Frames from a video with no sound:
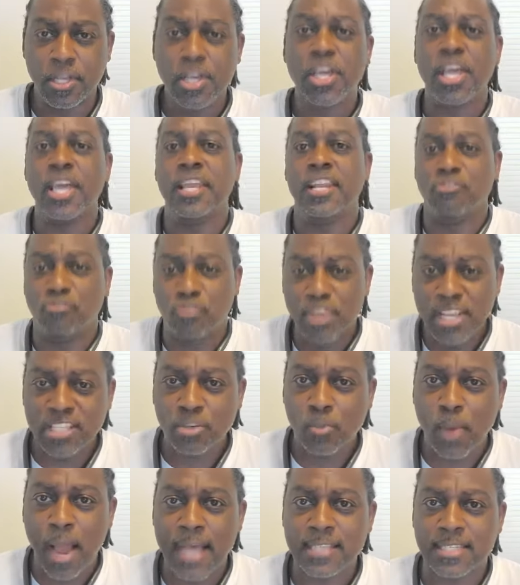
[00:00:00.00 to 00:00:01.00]
And the
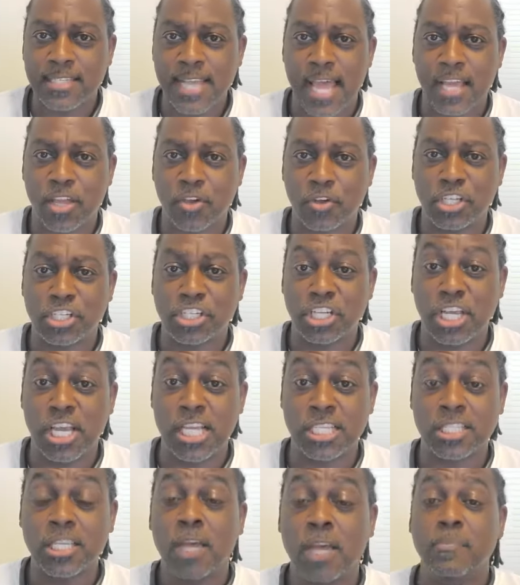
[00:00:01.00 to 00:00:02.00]
reason why it's not going to change,